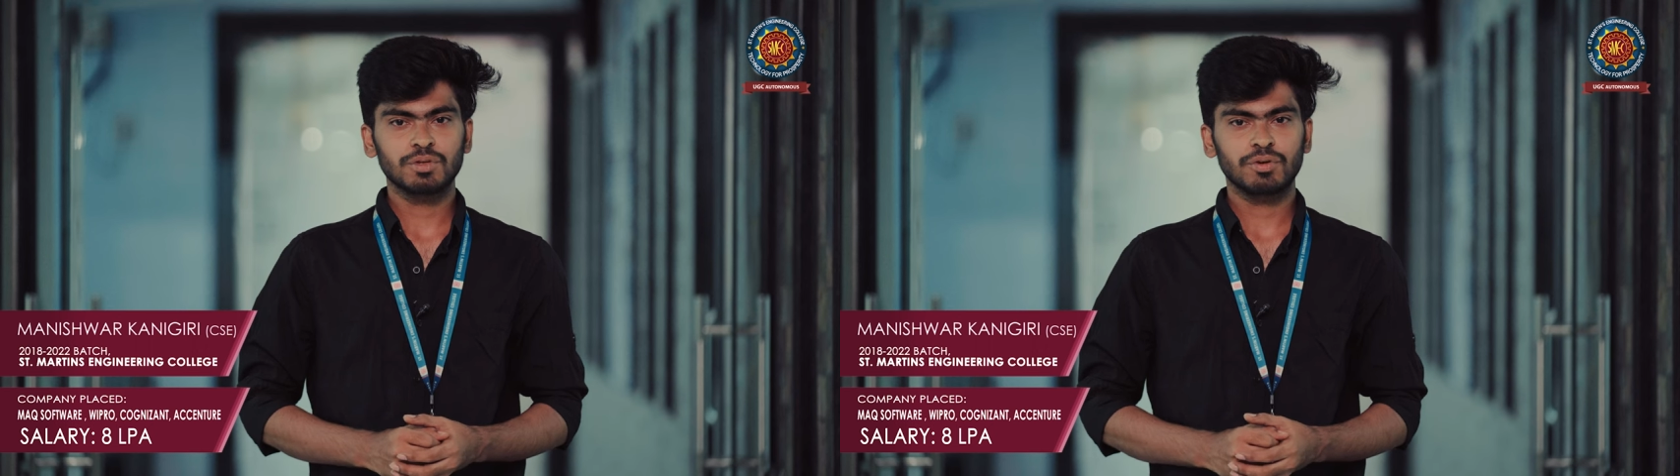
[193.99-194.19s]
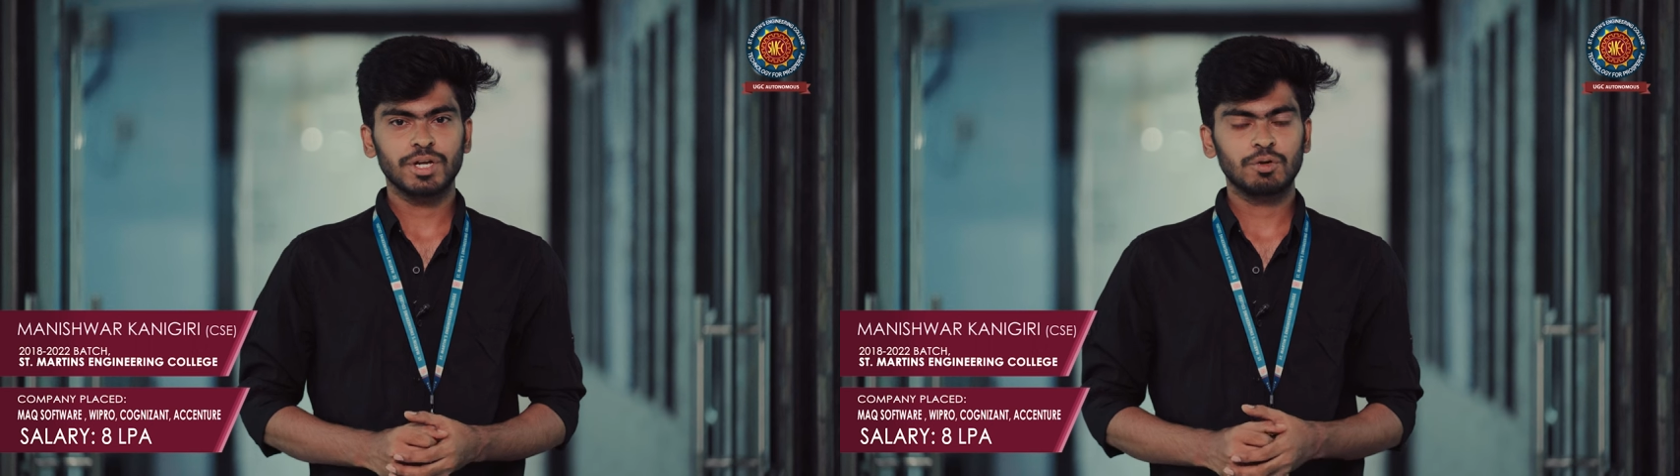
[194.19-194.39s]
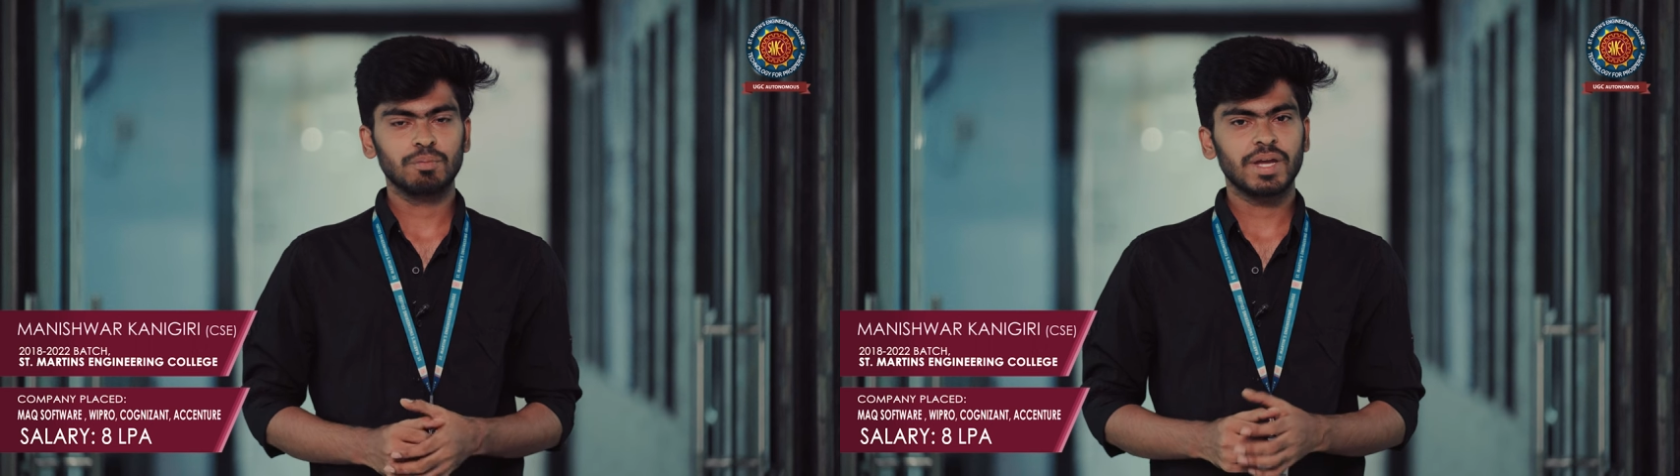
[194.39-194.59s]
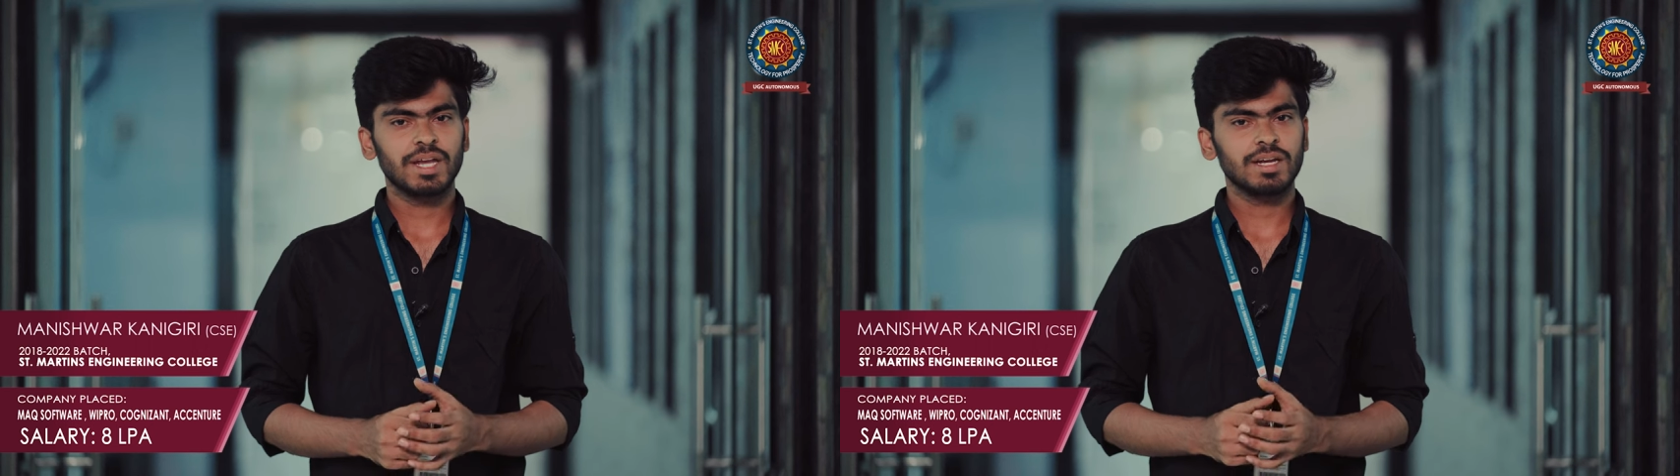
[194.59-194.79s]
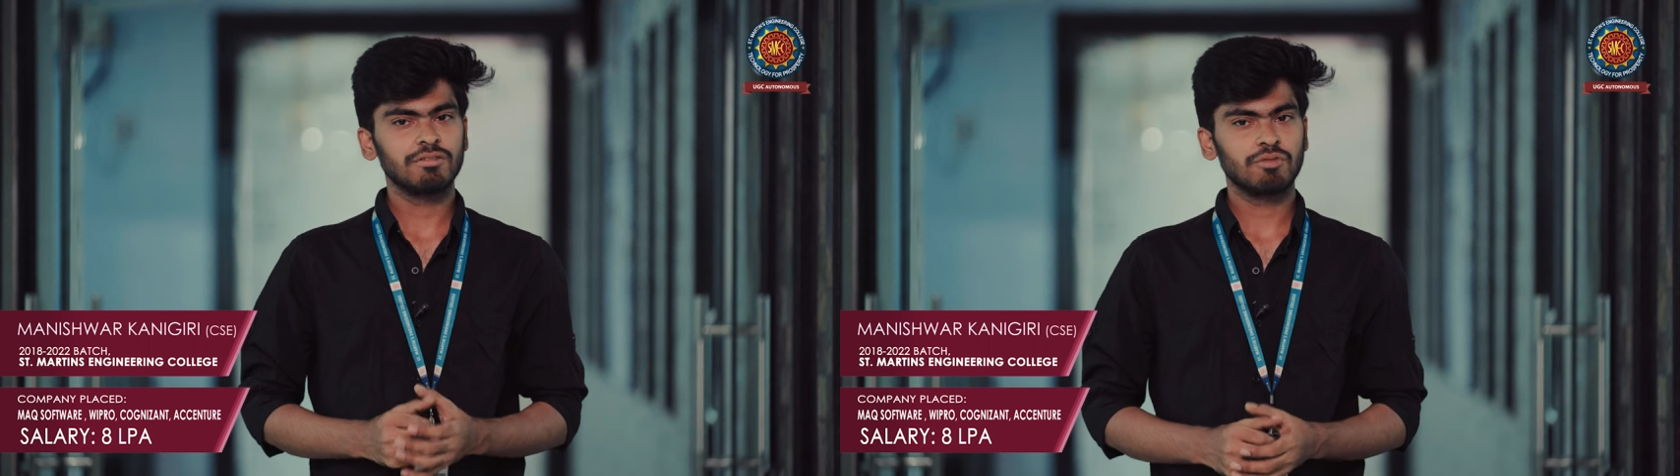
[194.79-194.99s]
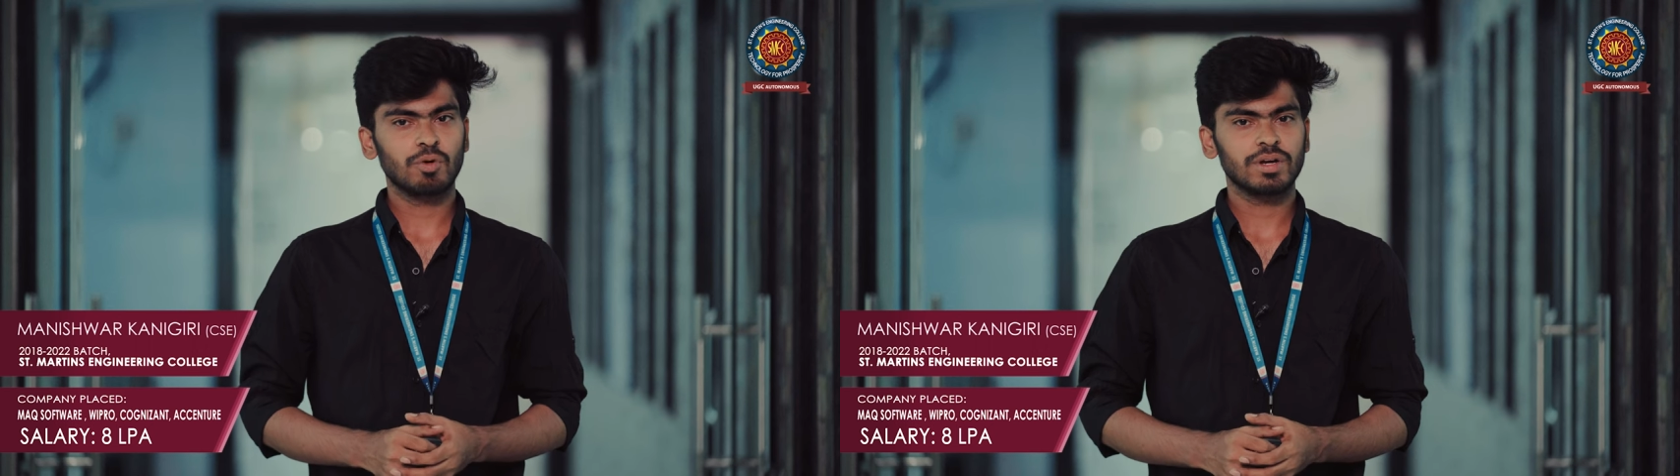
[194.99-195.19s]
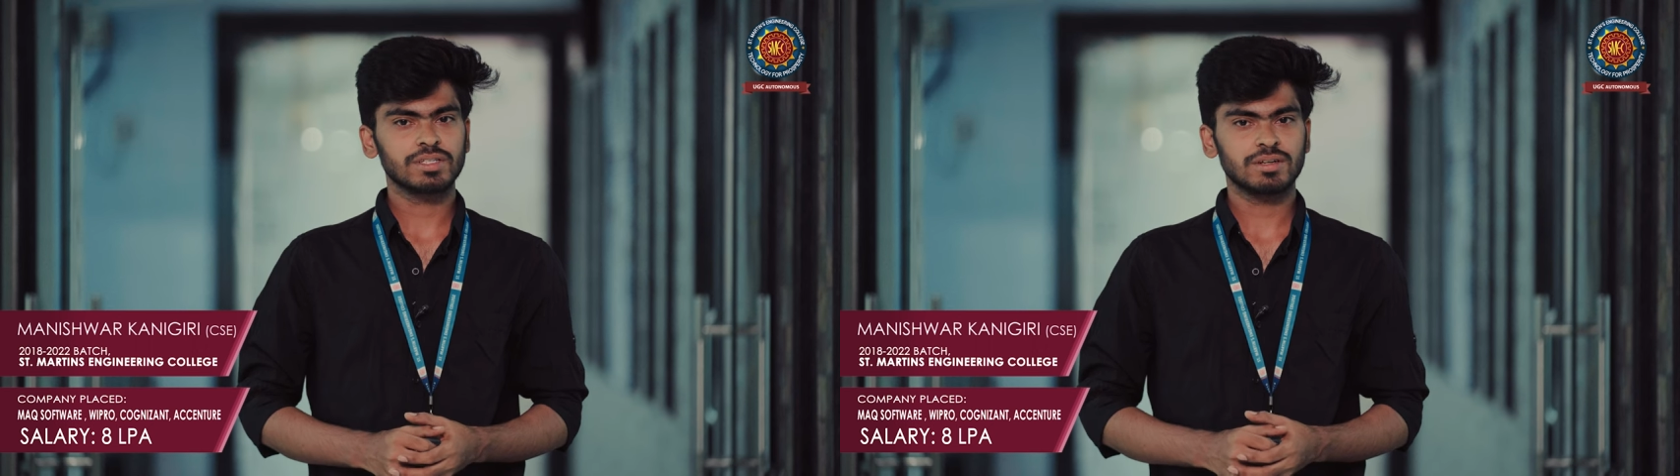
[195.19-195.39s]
you need to mainly focus